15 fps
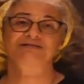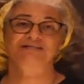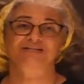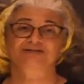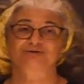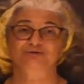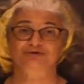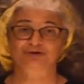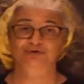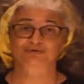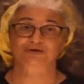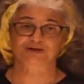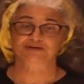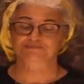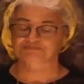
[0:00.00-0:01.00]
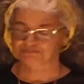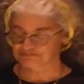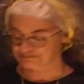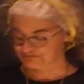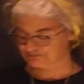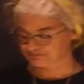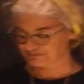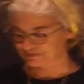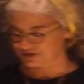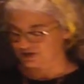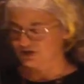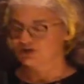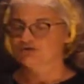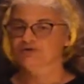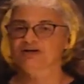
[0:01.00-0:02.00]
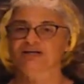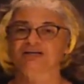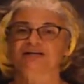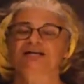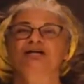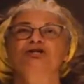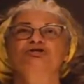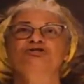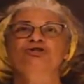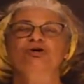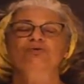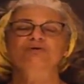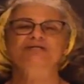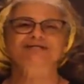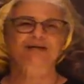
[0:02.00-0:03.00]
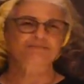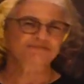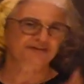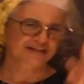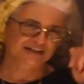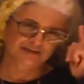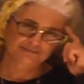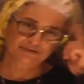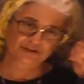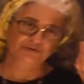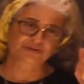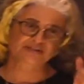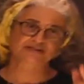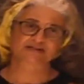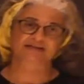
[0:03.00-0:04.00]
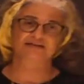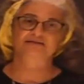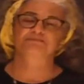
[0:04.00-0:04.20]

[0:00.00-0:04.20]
angle, don't I? Okay, so something I'm noticing.